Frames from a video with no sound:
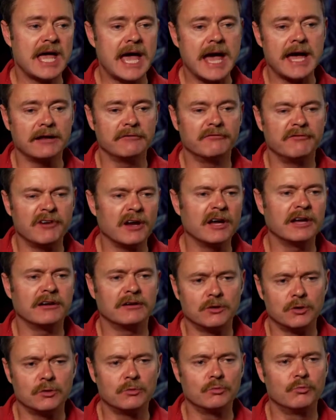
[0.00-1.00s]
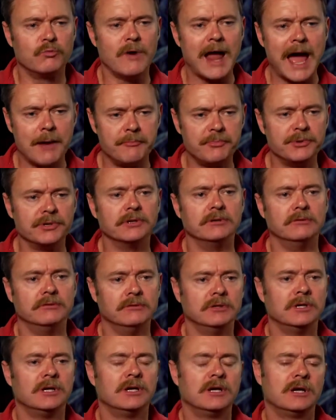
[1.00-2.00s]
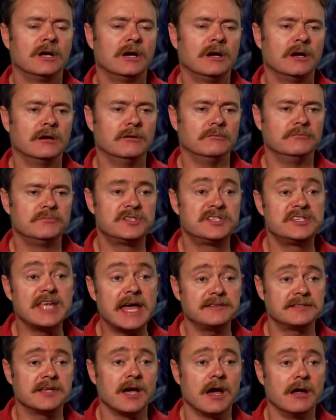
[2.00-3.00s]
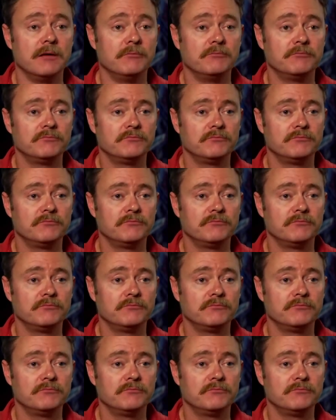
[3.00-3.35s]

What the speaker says: had a very rapid set time.